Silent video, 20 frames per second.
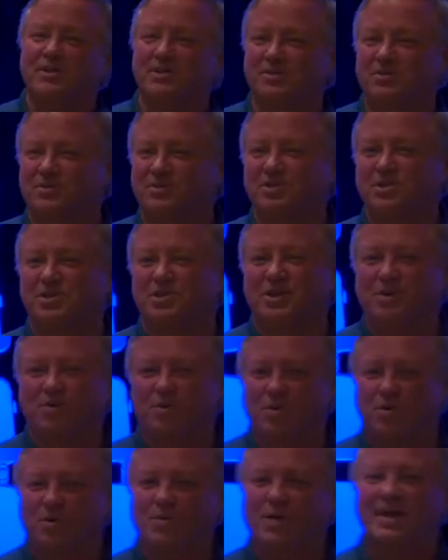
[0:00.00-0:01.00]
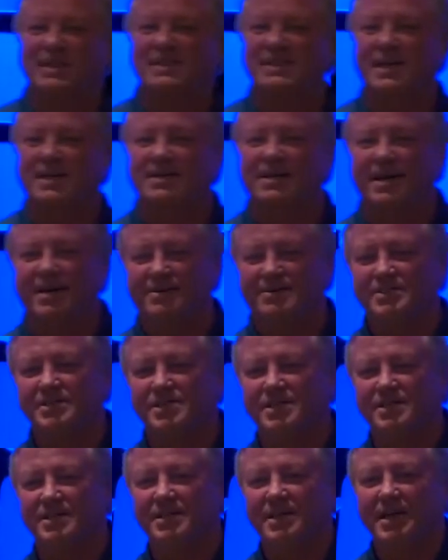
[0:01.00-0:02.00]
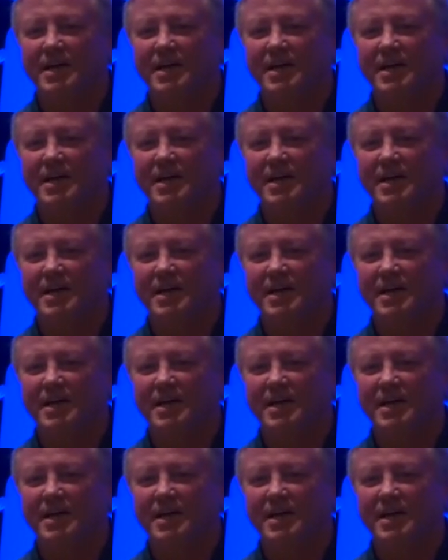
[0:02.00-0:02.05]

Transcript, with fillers: Solution at Worldwide Technology.